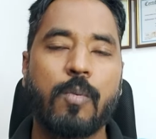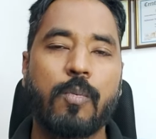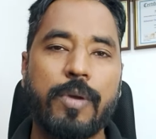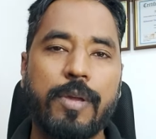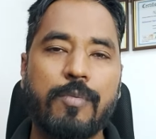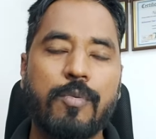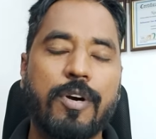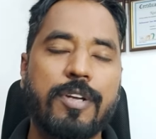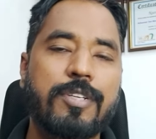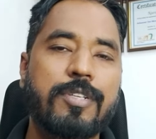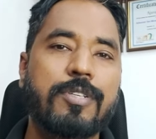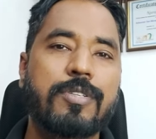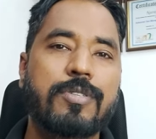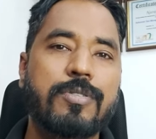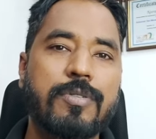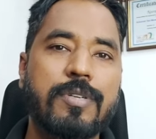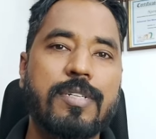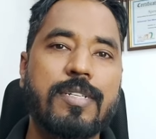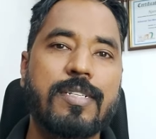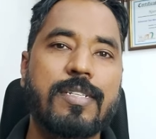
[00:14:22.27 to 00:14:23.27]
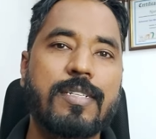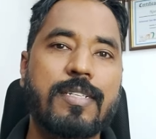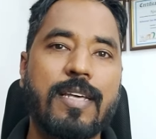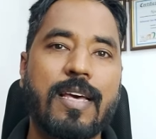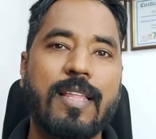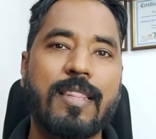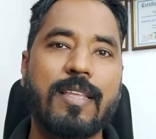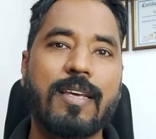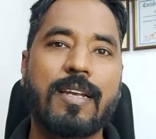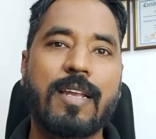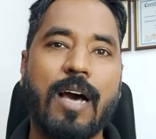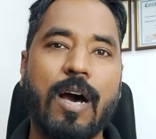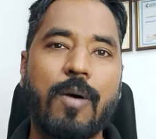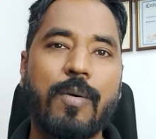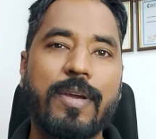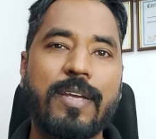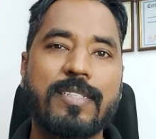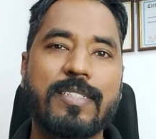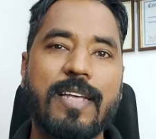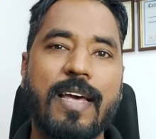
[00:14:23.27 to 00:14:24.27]
We want you to understand that
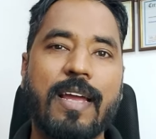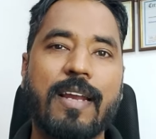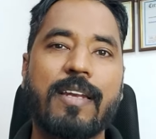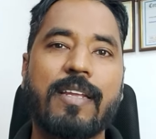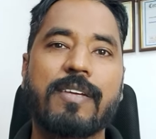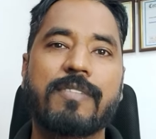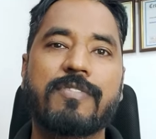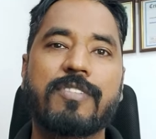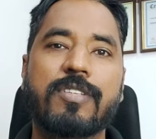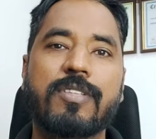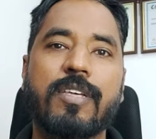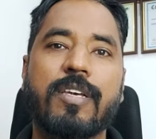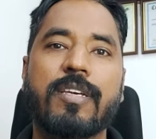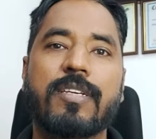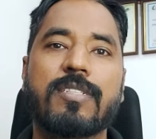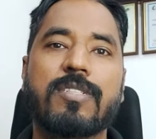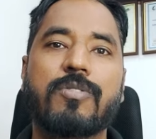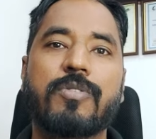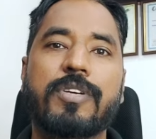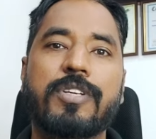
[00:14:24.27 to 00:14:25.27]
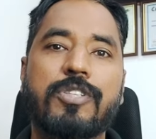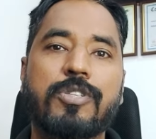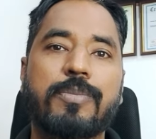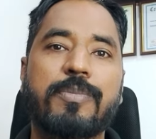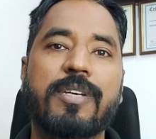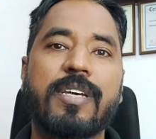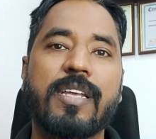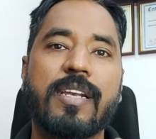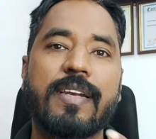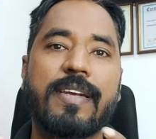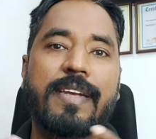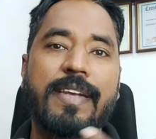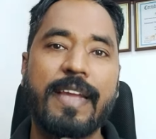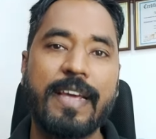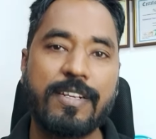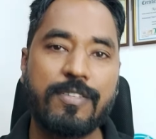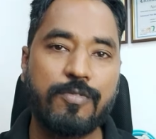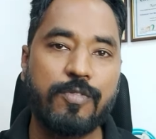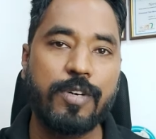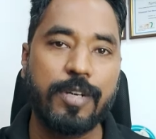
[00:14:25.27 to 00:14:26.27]
how exactly everything is going to be a
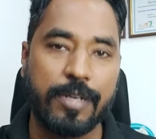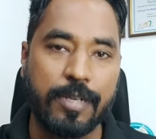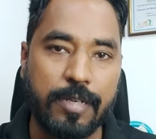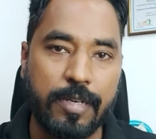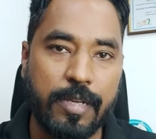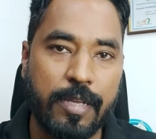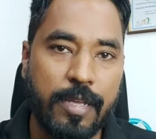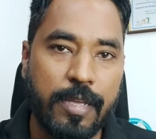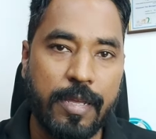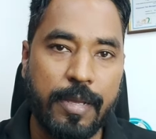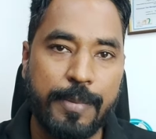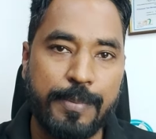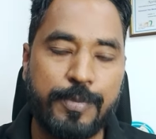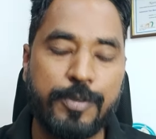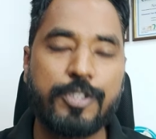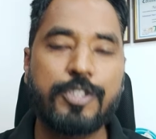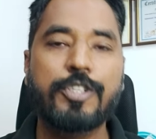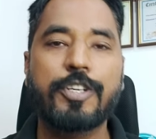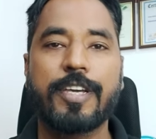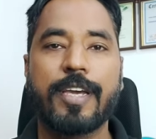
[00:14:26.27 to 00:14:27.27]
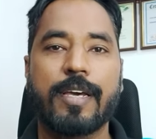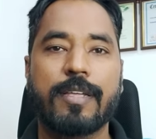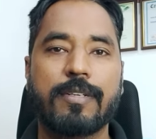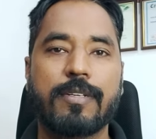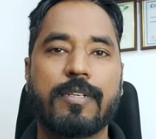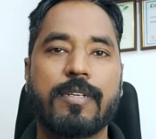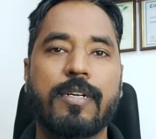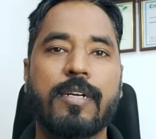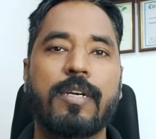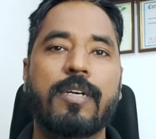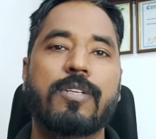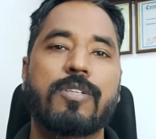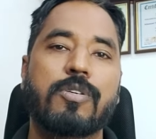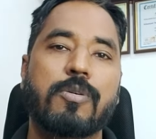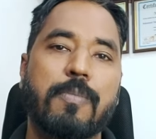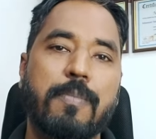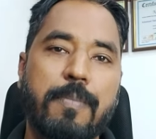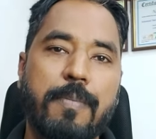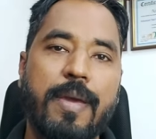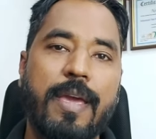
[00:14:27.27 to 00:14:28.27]
network put together
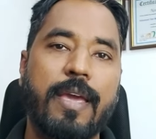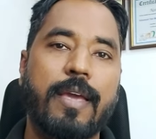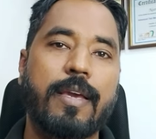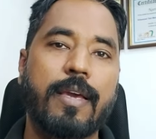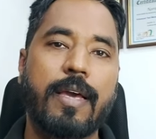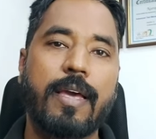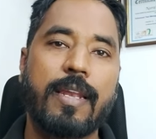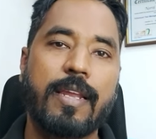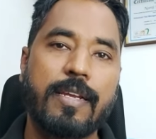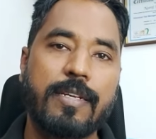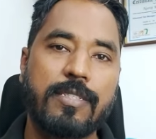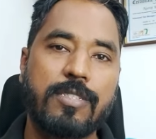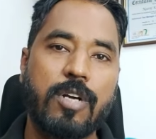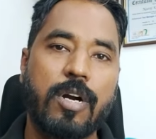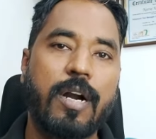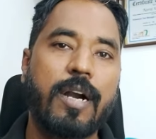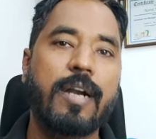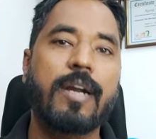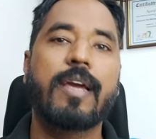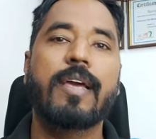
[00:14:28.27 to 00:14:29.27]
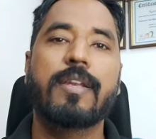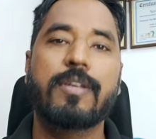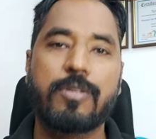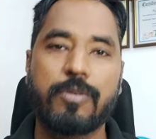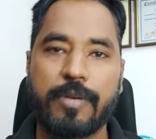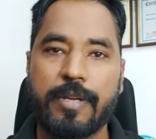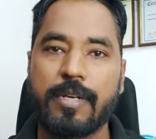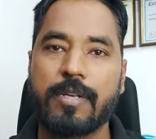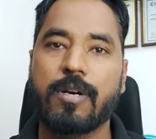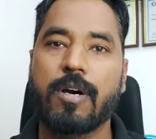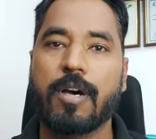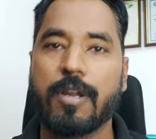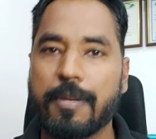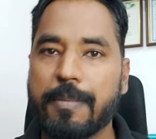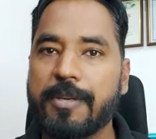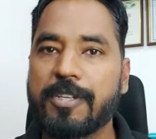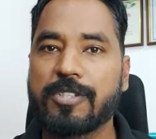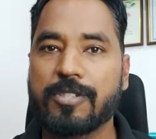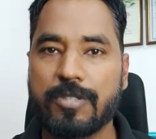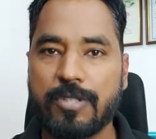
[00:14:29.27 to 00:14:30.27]
to make an entire end-to-end
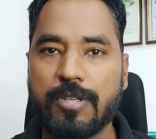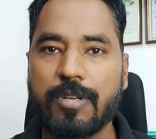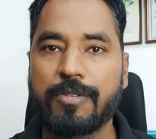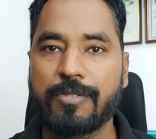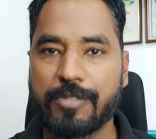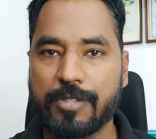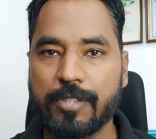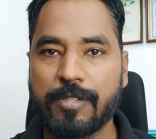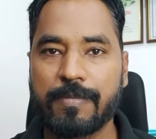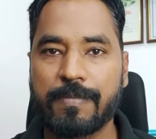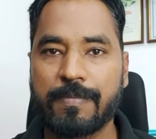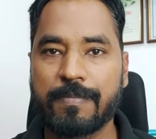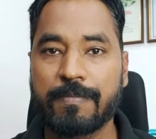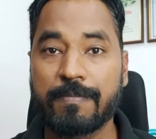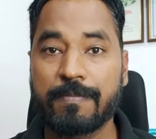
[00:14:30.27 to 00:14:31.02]
automation solution,